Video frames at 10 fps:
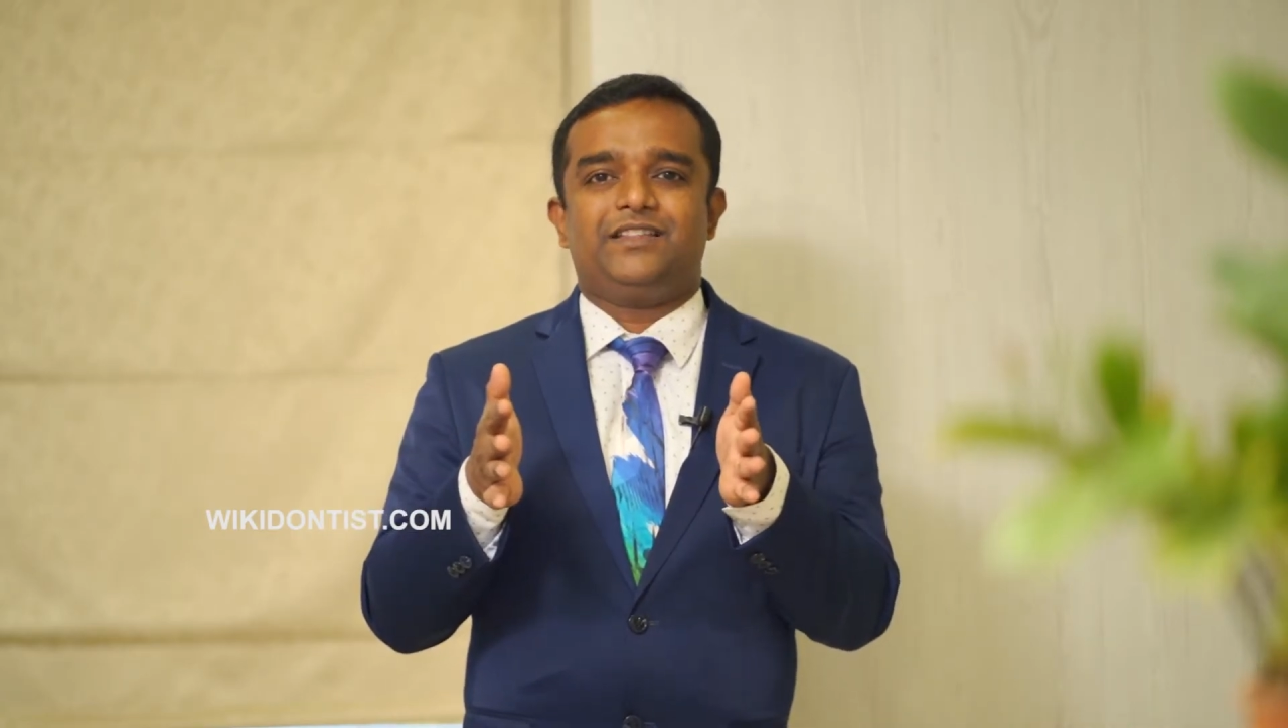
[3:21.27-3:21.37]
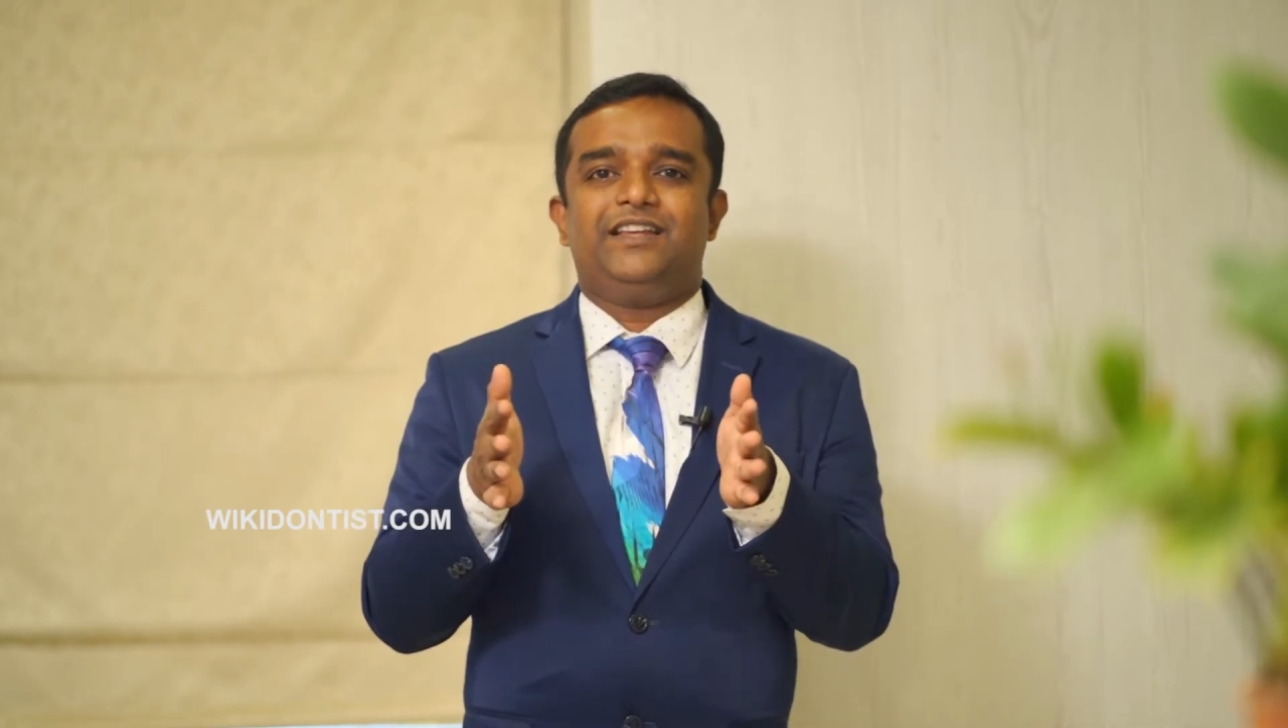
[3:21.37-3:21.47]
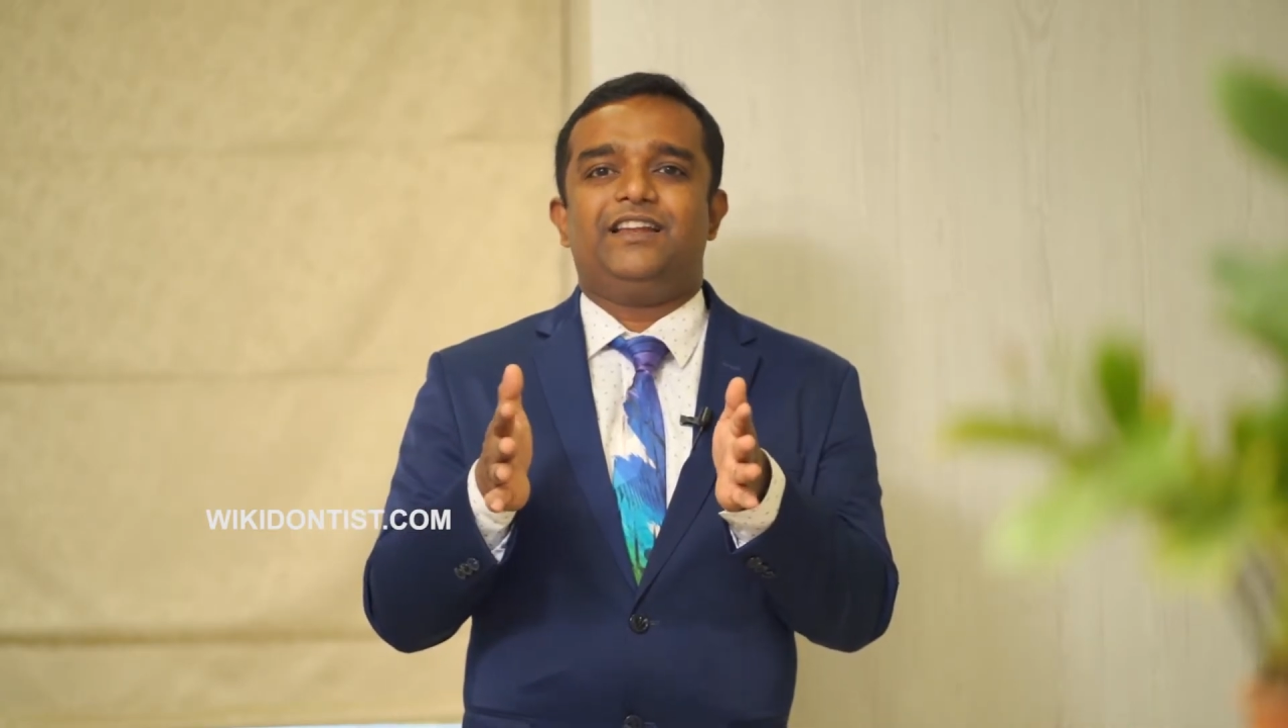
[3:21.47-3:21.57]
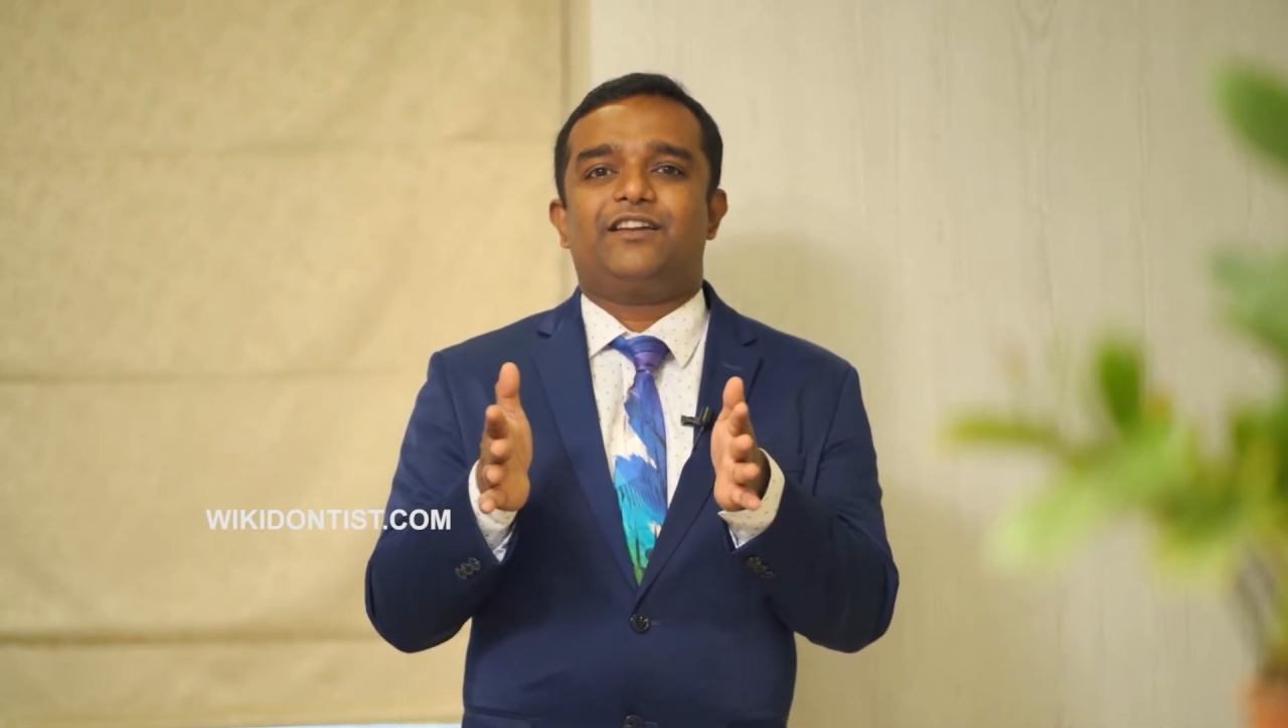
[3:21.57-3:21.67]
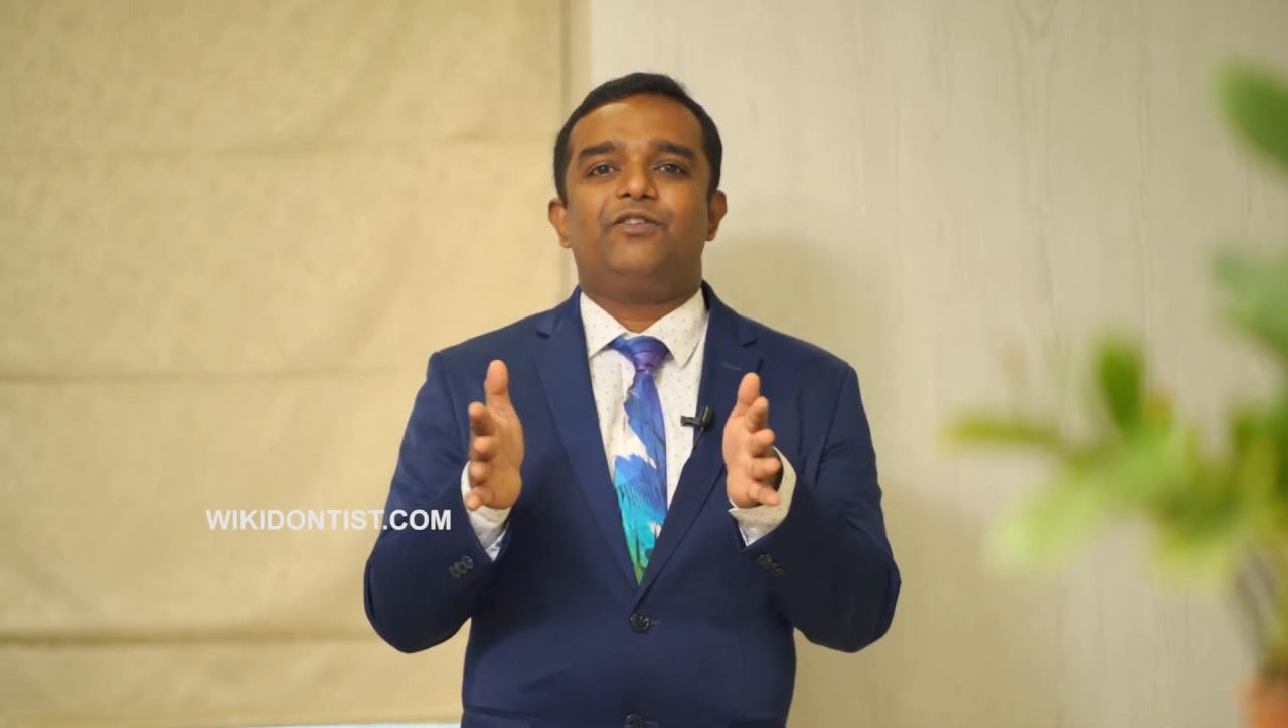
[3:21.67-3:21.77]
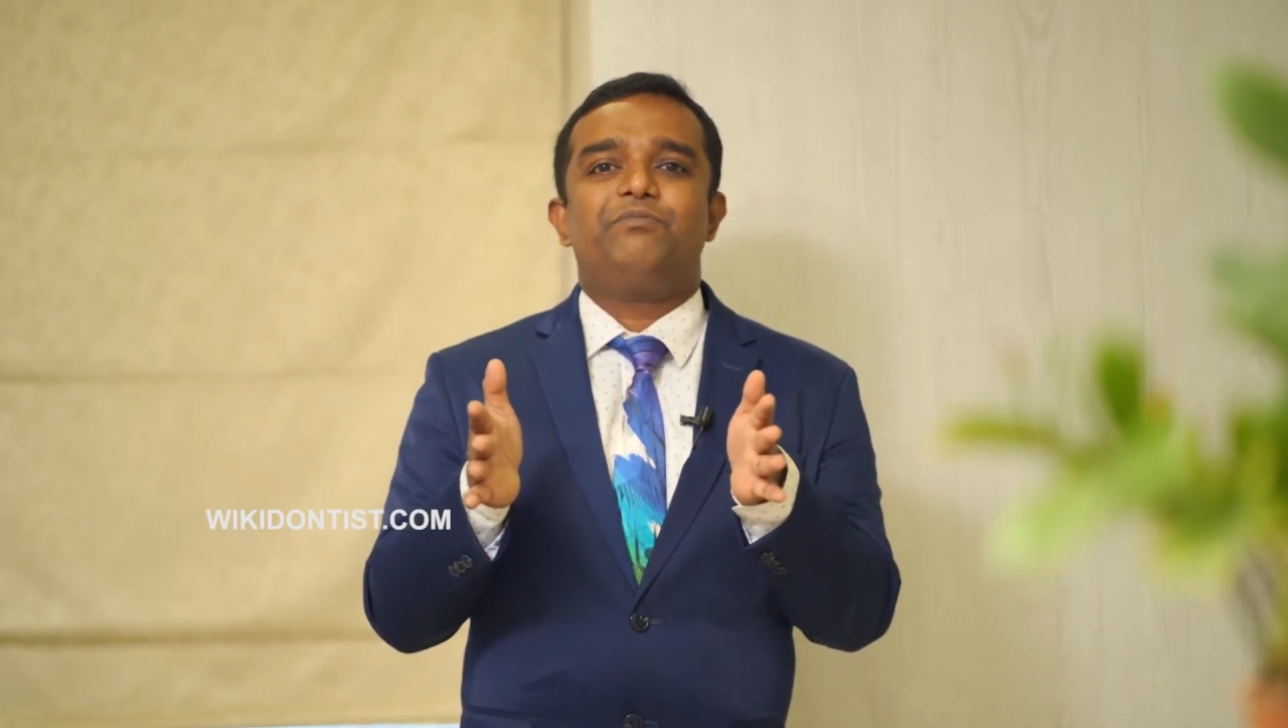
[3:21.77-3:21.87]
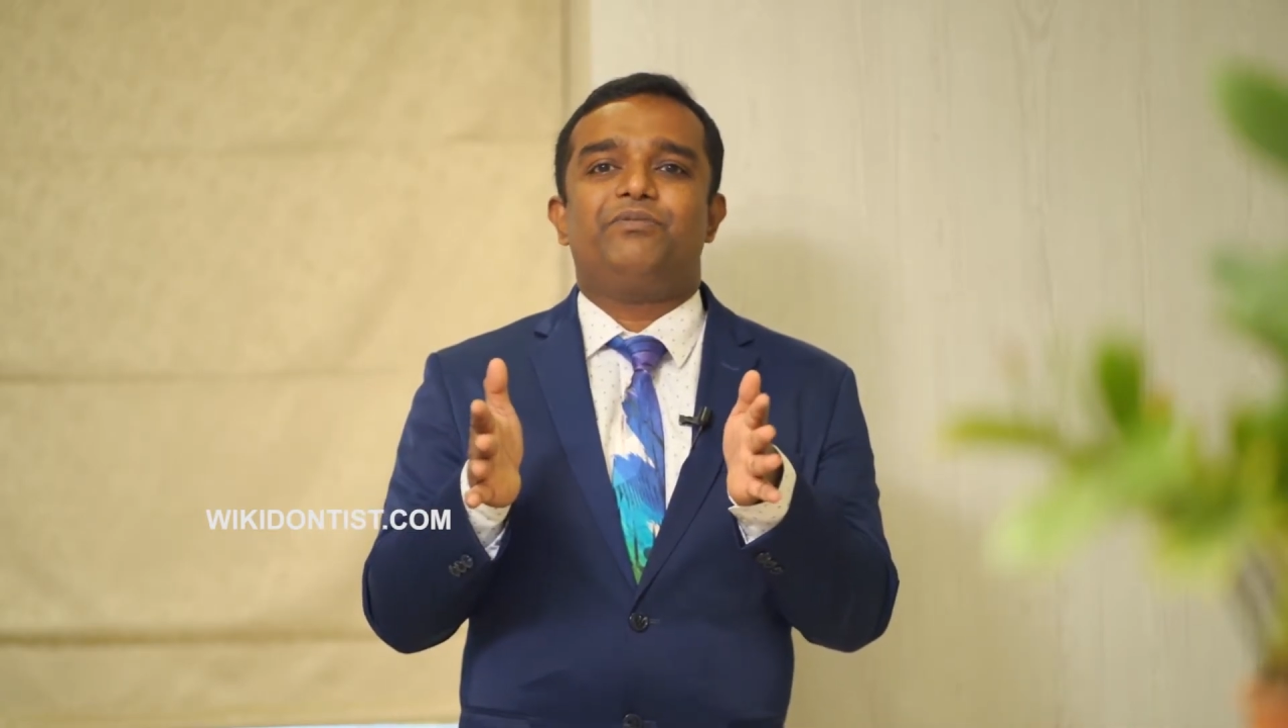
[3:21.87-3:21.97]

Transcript: then around